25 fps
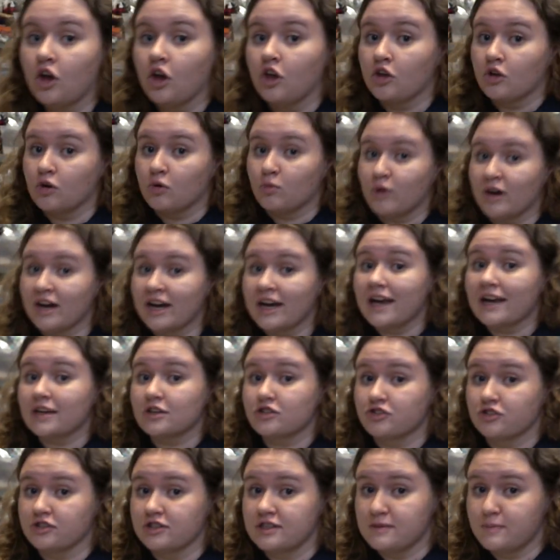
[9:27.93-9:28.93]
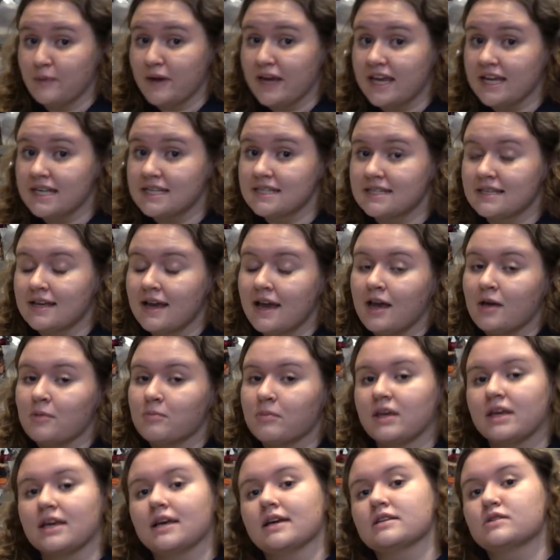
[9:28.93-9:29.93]
you'll want extra space
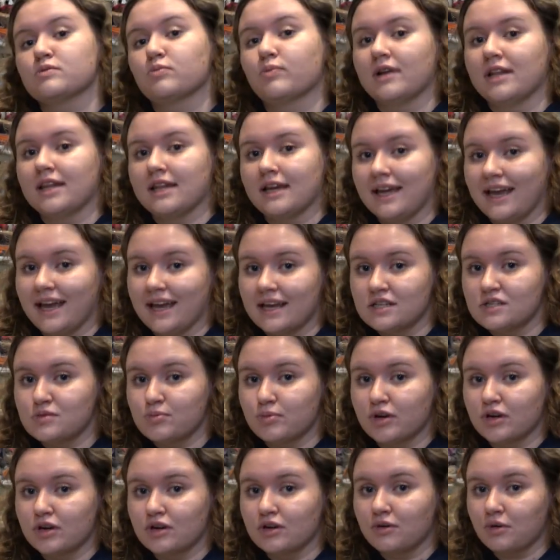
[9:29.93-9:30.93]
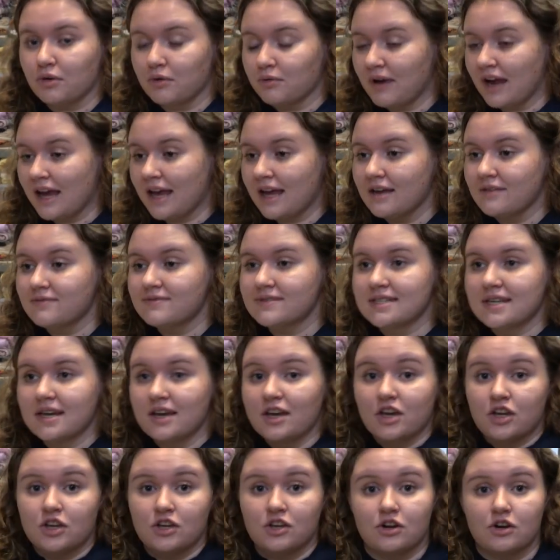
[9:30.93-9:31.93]
because when the caseworker arrives,
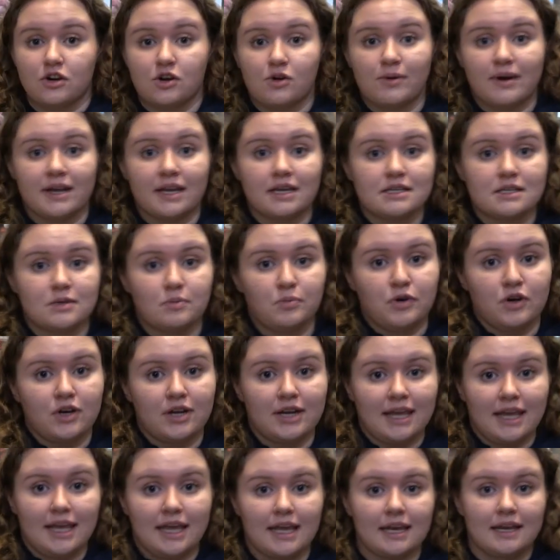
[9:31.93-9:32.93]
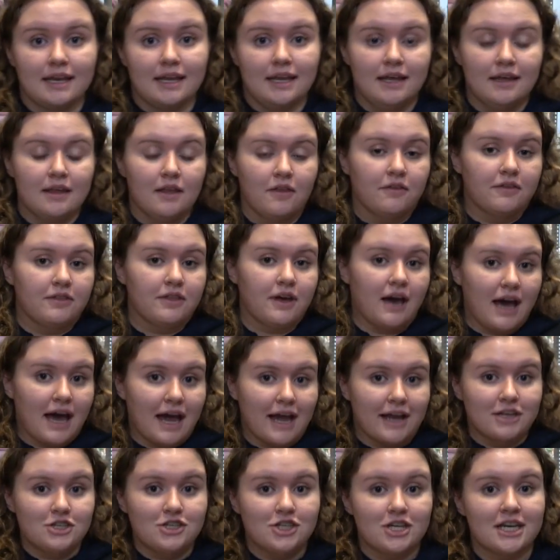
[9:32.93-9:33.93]
you're going to put in the
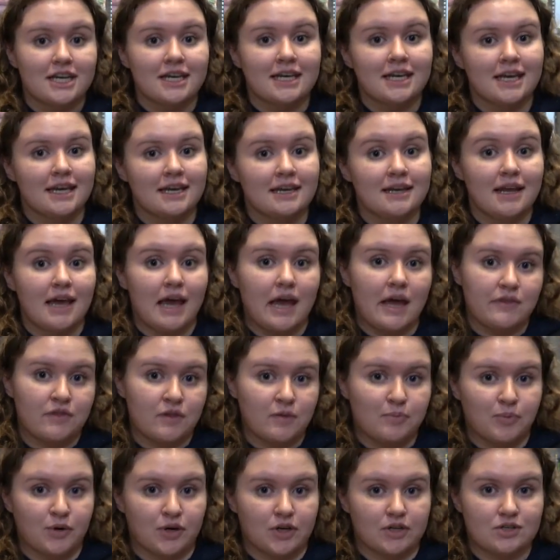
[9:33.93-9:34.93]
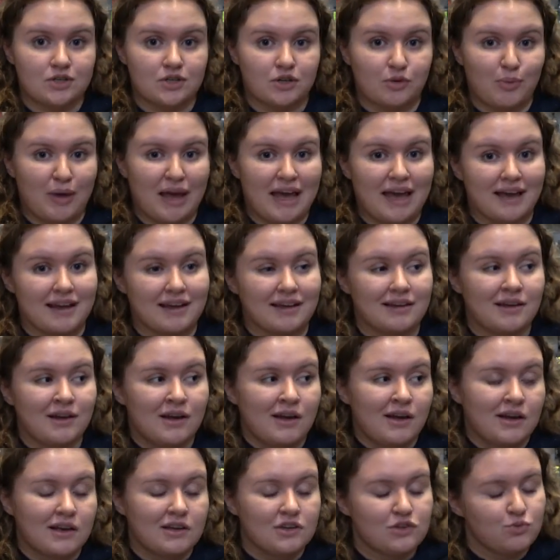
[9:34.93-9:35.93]
hygiene kit and the purse or bag,
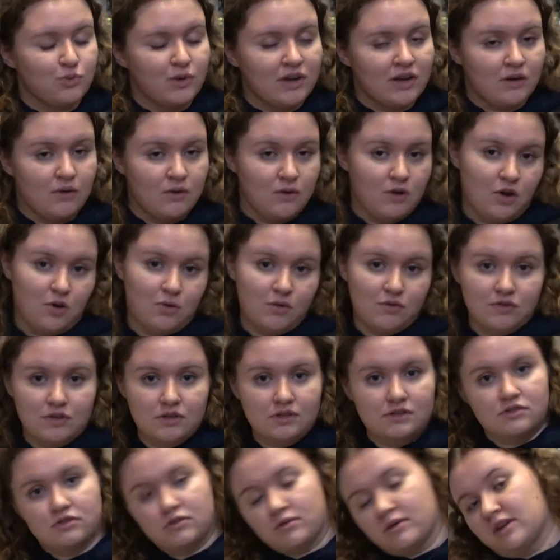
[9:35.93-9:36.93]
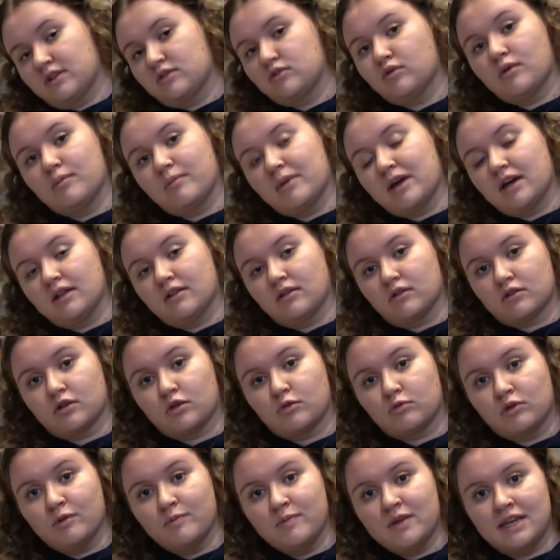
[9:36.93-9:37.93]
because we don't know if this is specifically for a
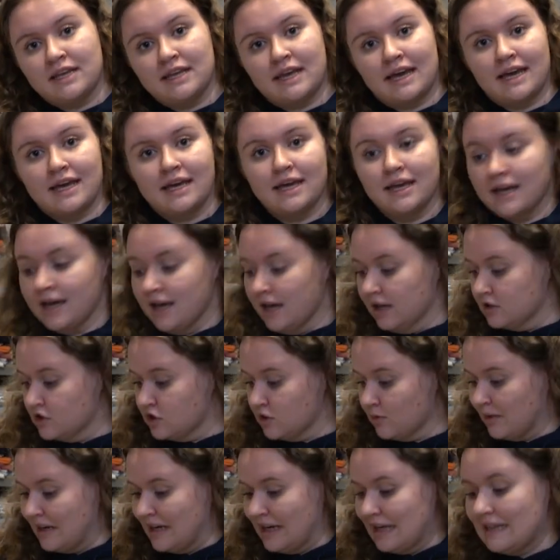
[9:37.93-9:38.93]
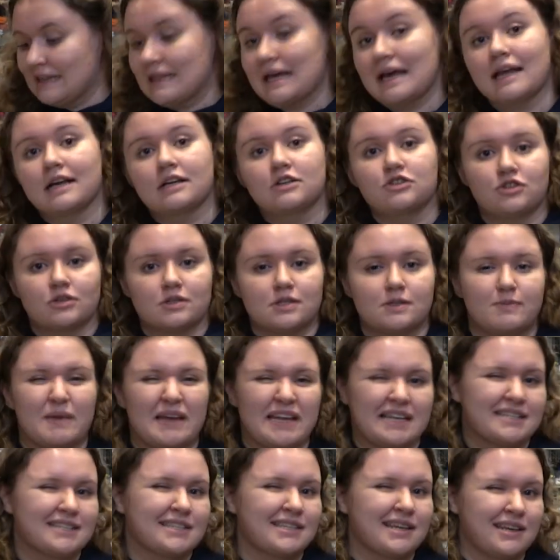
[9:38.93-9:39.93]
man or a woman, and so we need that extra
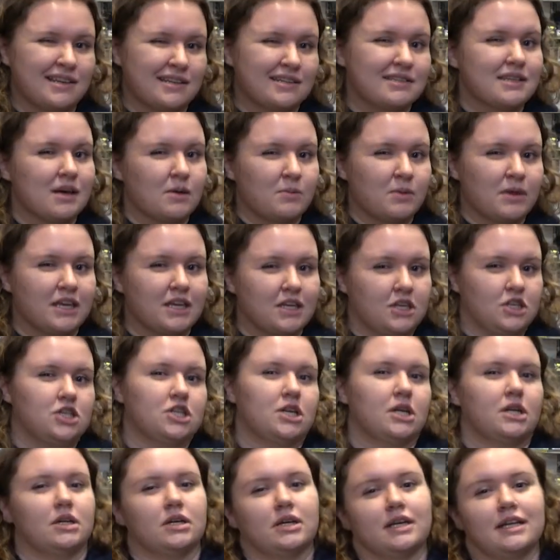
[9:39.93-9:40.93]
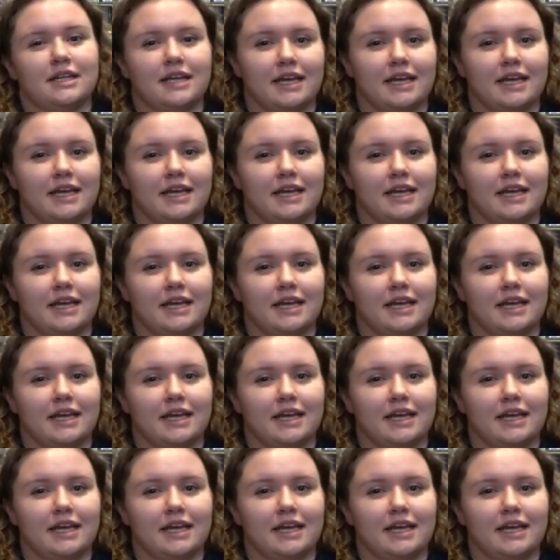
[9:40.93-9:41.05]
space so that we can gender it